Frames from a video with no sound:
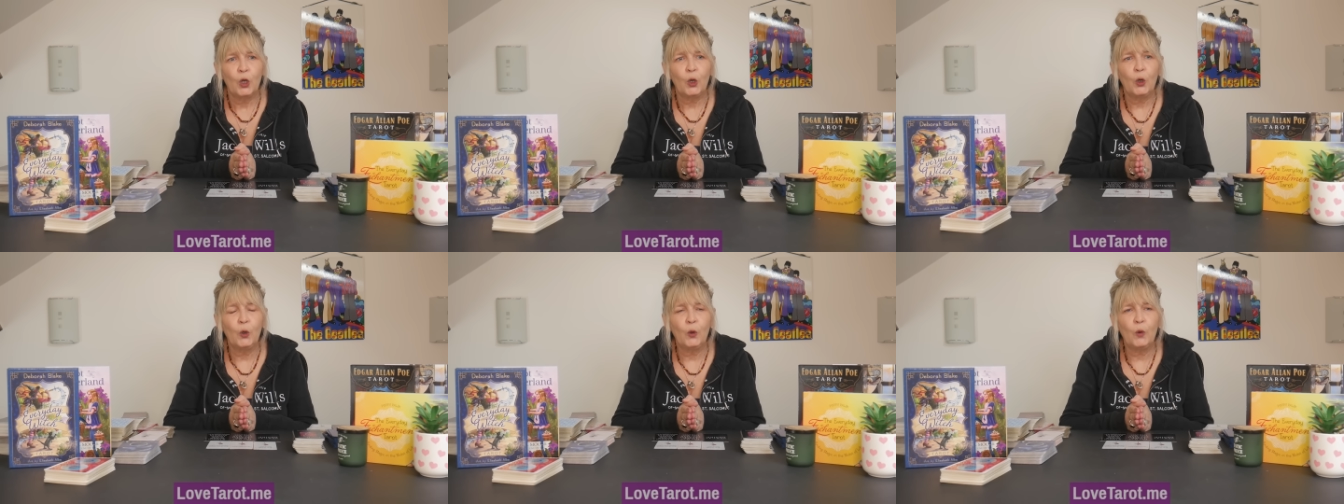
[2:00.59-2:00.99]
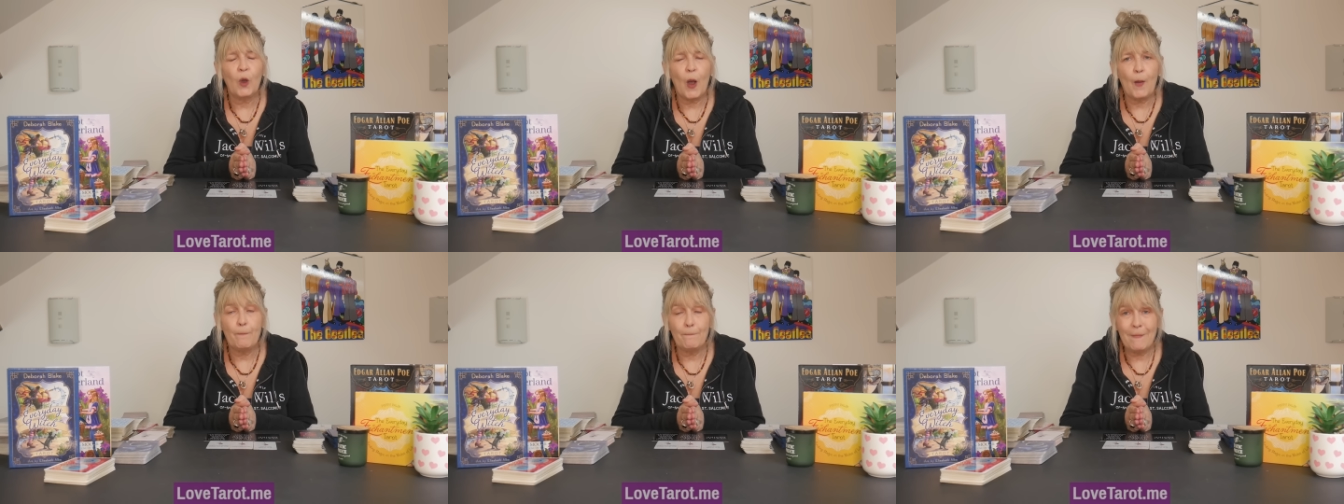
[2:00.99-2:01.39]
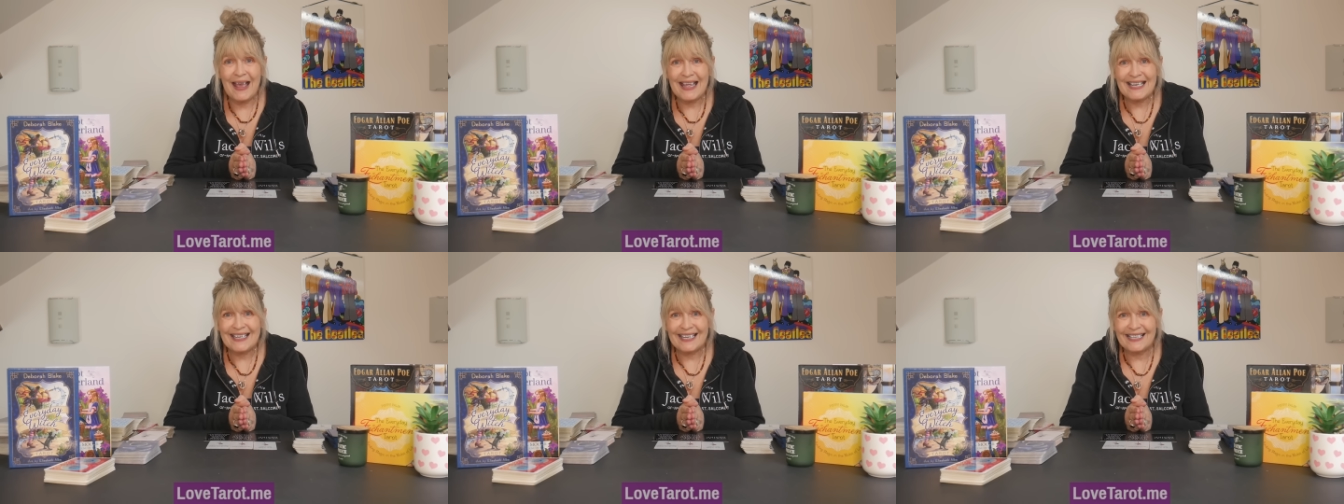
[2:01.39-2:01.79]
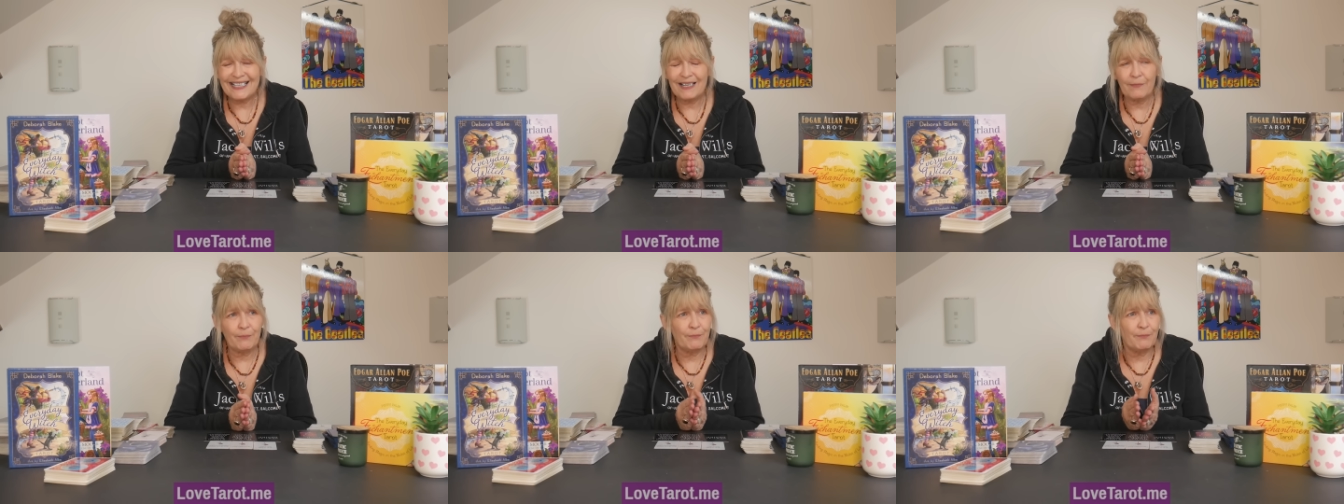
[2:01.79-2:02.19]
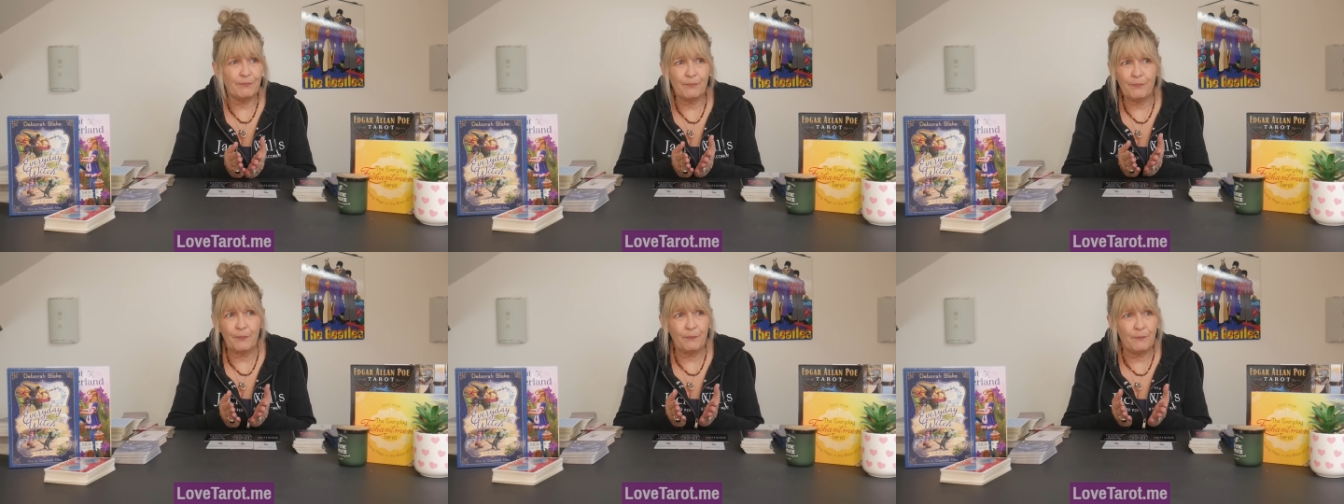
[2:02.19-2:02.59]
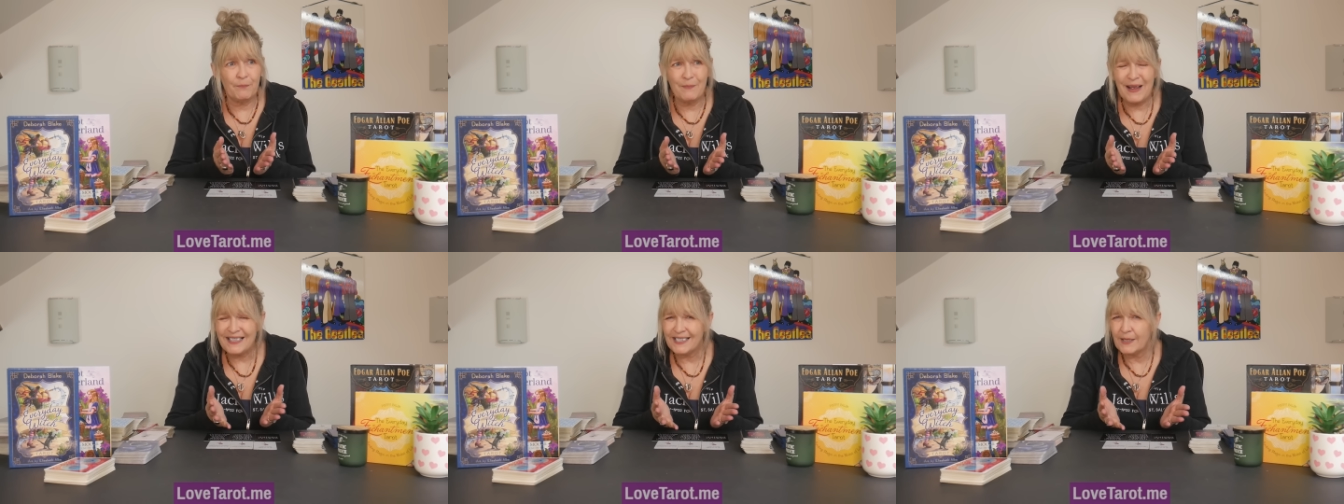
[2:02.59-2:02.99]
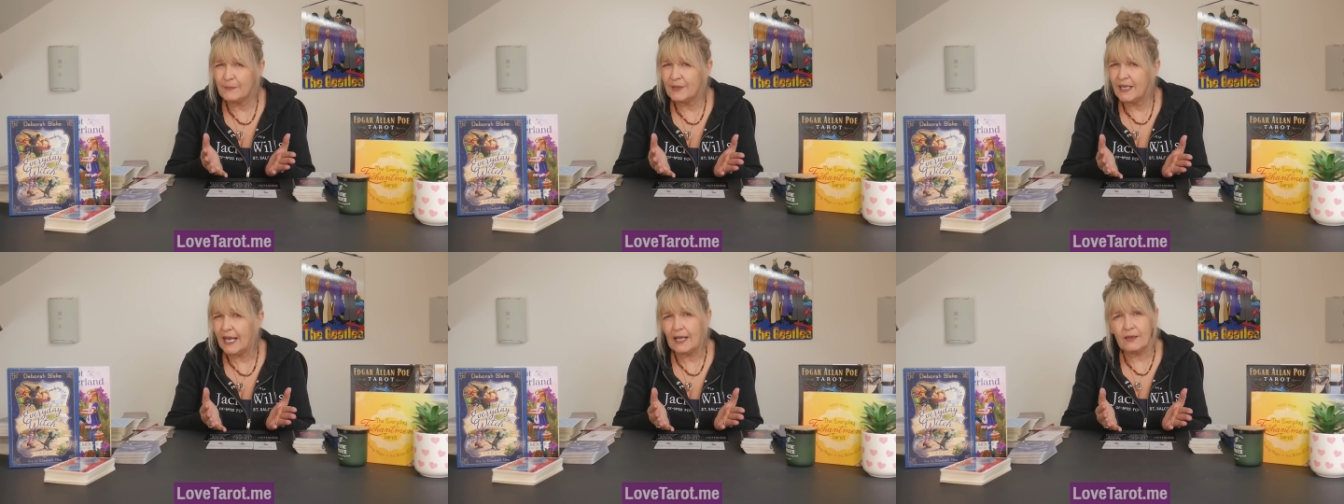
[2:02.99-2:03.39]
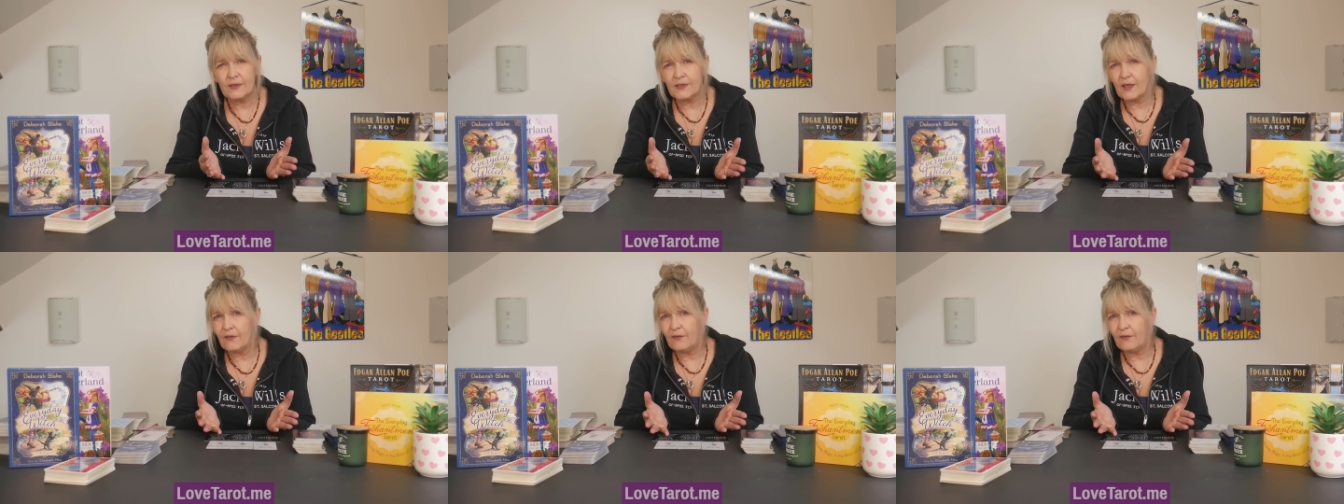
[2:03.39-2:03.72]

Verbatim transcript: who met, met somebody else, I